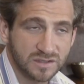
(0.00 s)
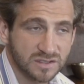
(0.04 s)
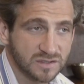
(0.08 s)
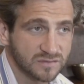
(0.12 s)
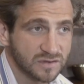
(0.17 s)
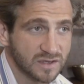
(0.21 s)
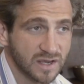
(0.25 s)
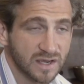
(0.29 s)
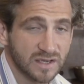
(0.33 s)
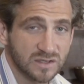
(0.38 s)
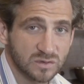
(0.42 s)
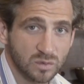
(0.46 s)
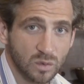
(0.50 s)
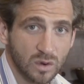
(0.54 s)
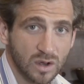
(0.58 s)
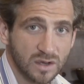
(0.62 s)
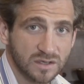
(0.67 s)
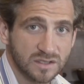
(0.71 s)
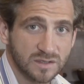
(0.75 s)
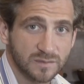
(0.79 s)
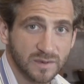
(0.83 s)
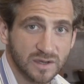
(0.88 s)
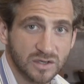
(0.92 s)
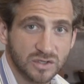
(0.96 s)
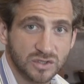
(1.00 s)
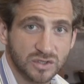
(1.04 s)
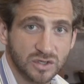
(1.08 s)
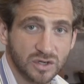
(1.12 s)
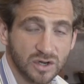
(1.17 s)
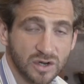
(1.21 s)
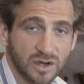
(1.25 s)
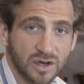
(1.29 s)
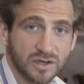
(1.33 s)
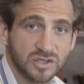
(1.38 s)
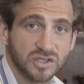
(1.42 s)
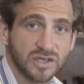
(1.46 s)
If you guys want to make
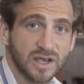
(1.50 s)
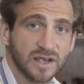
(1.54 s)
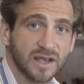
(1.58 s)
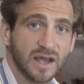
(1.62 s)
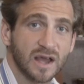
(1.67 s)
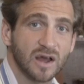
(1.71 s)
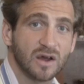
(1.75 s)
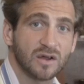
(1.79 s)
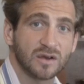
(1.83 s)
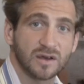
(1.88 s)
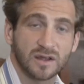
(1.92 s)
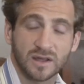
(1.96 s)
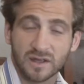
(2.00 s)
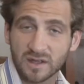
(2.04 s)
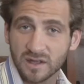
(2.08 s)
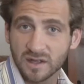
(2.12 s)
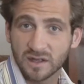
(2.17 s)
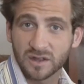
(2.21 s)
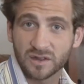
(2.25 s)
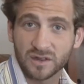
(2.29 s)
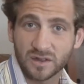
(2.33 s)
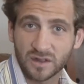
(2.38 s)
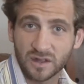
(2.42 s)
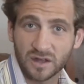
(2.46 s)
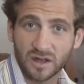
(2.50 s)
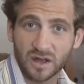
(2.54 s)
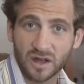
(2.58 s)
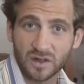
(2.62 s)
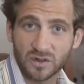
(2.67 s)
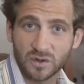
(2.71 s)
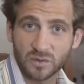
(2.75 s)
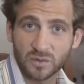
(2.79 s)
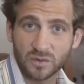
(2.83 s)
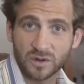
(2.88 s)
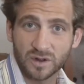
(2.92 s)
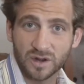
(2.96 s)
sure to check out the
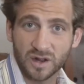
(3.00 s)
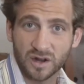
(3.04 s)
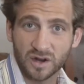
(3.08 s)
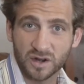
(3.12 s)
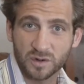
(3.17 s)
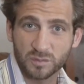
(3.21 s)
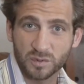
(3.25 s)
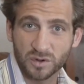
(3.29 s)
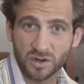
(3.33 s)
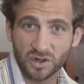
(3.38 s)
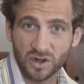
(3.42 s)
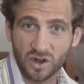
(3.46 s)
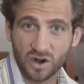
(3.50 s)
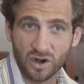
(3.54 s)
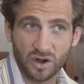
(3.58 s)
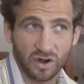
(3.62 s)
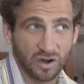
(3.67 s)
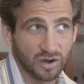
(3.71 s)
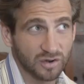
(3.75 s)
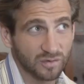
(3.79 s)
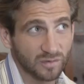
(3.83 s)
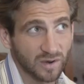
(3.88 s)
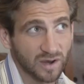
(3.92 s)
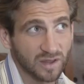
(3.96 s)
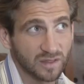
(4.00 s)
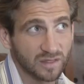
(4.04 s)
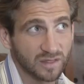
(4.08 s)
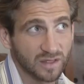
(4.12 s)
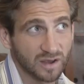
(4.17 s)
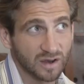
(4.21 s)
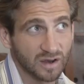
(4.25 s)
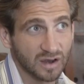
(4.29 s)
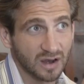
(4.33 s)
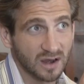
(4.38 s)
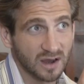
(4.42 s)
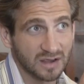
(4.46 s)
other one, I'm going to put a card right
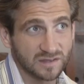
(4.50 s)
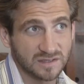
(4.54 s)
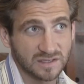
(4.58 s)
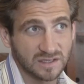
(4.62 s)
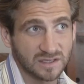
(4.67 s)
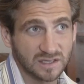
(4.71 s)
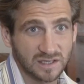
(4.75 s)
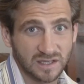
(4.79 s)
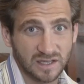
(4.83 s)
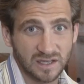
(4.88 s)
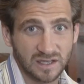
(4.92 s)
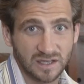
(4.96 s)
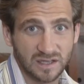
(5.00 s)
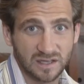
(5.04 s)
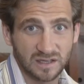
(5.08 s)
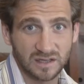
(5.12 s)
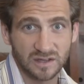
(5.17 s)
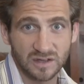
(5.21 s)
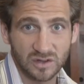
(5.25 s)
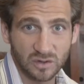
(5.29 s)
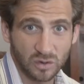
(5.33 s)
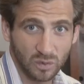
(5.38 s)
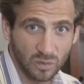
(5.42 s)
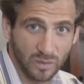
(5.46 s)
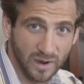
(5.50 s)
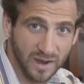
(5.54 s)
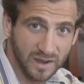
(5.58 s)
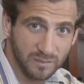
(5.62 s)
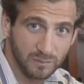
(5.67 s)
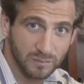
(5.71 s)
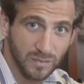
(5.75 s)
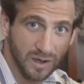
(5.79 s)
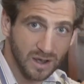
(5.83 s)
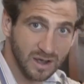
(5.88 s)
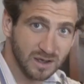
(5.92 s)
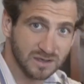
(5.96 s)
there as a link, the little white
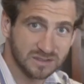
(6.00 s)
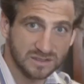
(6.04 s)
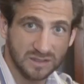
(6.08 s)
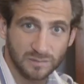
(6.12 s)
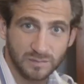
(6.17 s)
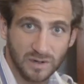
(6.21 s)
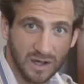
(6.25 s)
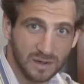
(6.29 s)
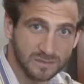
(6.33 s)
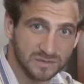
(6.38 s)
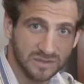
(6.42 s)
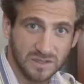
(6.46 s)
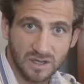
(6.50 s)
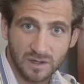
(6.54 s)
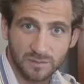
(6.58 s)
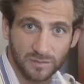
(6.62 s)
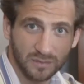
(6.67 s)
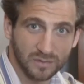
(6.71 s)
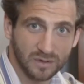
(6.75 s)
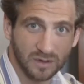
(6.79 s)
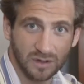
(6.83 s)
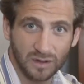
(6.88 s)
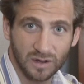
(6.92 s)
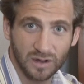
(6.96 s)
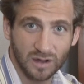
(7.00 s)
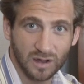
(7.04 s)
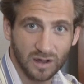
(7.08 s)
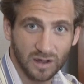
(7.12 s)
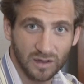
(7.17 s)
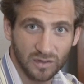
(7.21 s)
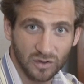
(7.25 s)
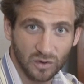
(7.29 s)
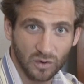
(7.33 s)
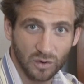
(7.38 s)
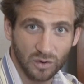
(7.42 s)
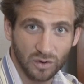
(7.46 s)
box that pops up in
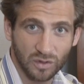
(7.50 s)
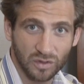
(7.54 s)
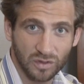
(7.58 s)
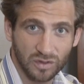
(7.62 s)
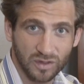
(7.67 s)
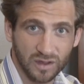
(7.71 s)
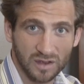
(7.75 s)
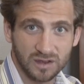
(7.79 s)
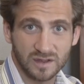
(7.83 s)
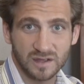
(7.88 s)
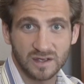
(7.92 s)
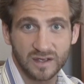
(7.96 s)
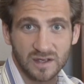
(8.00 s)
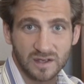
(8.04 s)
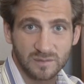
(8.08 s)
the corner of the thing.